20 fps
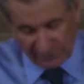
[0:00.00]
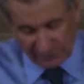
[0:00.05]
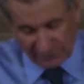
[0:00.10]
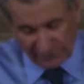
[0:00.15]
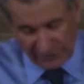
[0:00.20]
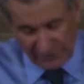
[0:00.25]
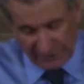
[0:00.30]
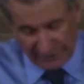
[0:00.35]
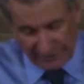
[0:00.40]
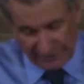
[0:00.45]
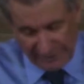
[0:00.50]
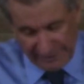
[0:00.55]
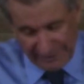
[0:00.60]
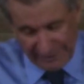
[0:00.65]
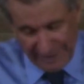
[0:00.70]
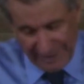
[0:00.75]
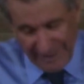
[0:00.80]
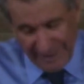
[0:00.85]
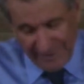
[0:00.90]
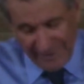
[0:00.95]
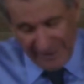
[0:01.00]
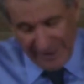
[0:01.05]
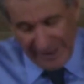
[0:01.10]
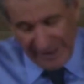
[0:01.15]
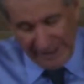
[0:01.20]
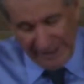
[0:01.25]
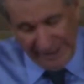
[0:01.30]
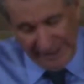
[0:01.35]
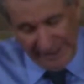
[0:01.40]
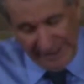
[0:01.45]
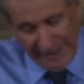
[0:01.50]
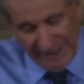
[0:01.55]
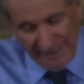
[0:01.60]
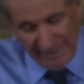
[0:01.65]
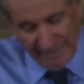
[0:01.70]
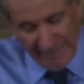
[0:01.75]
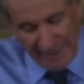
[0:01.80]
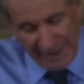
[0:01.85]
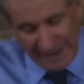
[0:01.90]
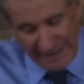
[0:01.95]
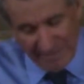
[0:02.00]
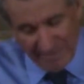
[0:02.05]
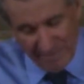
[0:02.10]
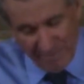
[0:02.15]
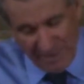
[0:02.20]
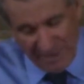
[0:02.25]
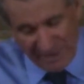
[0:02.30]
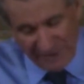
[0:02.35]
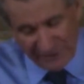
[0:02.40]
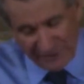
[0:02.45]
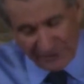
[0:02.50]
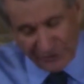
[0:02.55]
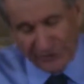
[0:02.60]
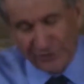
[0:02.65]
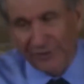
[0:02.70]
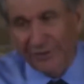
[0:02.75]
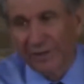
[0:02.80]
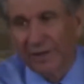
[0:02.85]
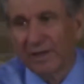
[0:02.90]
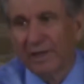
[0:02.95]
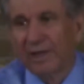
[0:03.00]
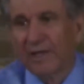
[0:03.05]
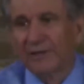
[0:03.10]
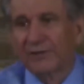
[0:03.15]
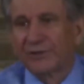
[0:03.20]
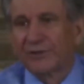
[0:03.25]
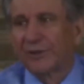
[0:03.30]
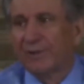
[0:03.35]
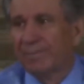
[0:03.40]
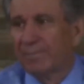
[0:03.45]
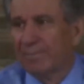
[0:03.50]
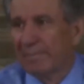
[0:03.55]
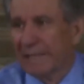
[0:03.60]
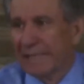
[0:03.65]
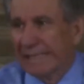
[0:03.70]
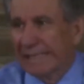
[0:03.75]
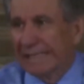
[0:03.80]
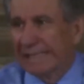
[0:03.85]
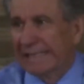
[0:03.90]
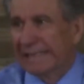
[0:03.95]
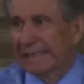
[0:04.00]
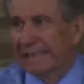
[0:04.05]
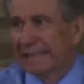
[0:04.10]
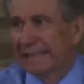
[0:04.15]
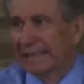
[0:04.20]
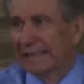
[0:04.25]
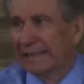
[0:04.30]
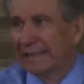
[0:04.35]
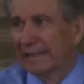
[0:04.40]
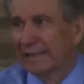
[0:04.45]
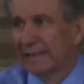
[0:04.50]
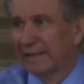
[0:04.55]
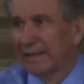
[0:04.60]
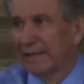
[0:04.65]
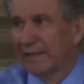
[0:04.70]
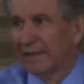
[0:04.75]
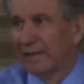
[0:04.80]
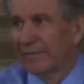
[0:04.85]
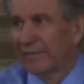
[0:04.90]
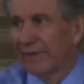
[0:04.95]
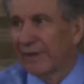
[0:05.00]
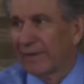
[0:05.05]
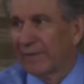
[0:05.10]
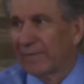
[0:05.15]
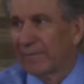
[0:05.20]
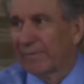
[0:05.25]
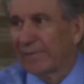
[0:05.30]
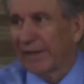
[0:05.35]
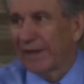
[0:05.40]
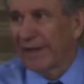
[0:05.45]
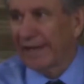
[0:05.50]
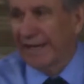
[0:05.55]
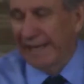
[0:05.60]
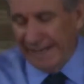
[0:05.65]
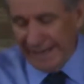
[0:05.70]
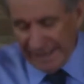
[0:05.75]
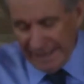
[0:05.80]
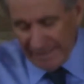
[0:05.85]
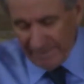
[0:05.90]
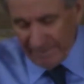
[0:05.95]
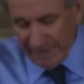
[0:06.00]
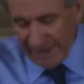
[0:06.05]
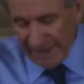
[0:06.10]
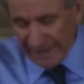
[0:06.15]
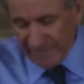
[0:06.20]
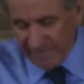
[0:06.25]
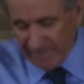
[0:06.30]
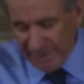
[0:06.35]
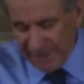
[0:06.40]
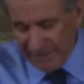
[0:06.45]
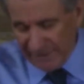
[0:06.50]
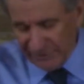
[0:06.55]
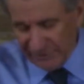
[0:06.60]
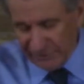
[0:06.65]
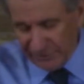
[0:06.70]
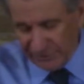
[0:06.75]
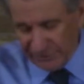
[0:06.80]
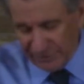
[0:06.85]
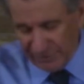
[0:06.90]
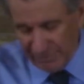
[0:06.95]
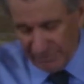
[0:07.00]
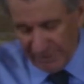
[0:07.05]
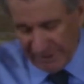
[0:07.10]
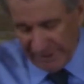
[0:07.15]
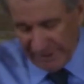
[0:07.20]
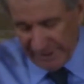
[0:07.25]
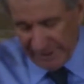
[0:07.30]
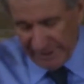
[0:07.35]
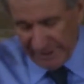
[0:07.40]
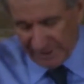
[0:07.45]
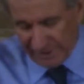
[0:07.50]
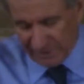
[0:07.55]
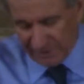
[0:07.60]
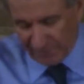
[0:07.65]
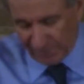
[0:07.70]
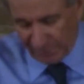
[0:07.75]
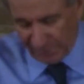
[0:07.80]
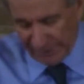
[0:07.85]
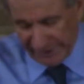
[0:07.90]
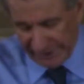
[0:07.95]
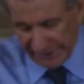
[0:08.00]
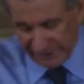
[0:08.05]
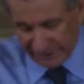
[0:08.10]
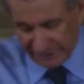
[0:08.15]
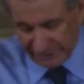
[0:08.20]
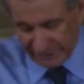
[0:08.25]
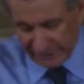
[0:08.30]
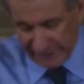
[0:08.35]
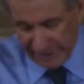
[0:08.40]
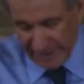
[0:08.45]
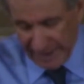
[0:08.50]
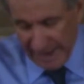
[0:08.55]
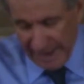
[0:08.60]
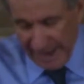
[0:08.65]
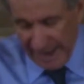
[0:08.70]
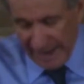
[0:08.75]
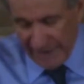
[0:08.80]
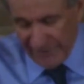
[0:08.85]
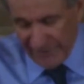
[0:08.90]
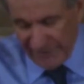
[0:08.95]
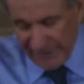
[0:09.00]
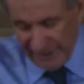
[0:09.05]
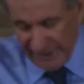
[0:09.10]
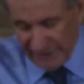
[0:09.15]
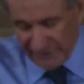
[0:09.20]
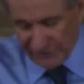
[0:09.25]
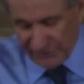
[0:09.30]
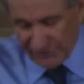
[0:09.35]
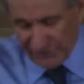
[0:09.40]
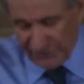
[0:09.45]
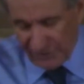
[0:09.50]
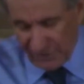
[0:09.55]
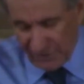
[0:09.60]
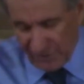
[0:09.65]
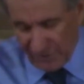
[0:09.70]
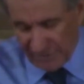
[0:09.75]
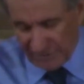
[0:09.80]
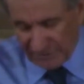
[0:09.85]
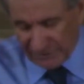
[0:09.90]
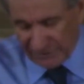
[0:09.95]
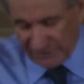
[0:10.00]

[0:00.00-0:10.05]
we'll see it again, that he may minister to me, that he may minister to me as priest. And these are the garments